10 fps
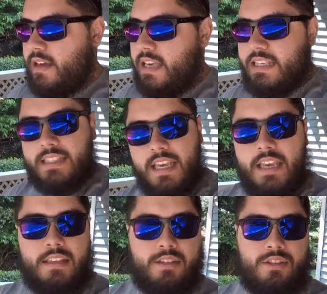He
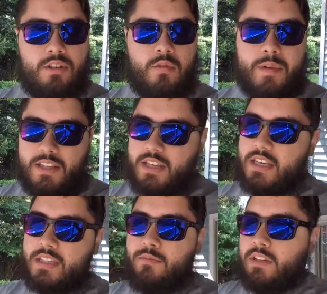says, you know, with my
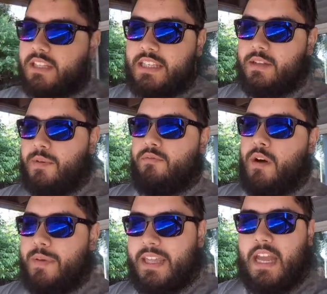chest, I really need to be
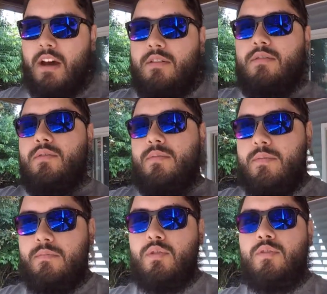rubbing it out,
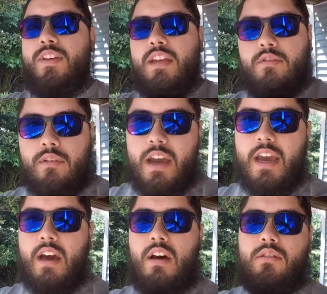moving it
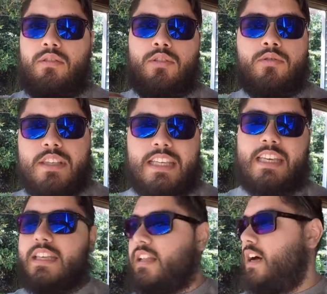around, loosening
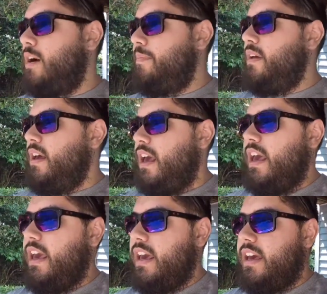it up,
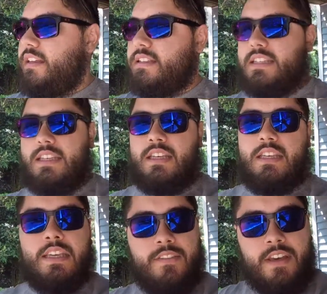and to give